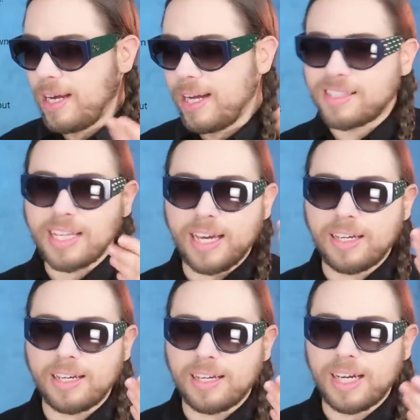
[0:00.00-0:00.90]
It's
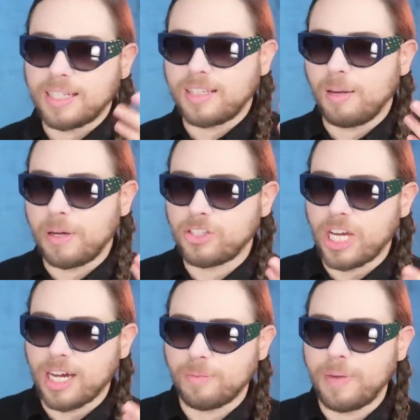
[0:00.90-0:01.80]
like
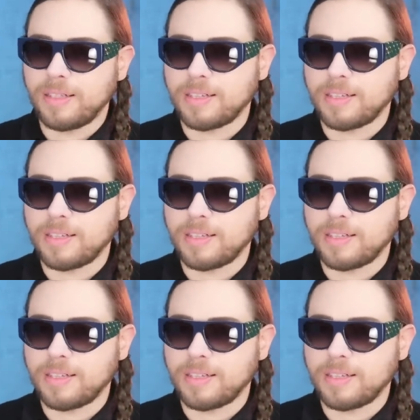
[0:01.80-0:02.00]
Castelbajac made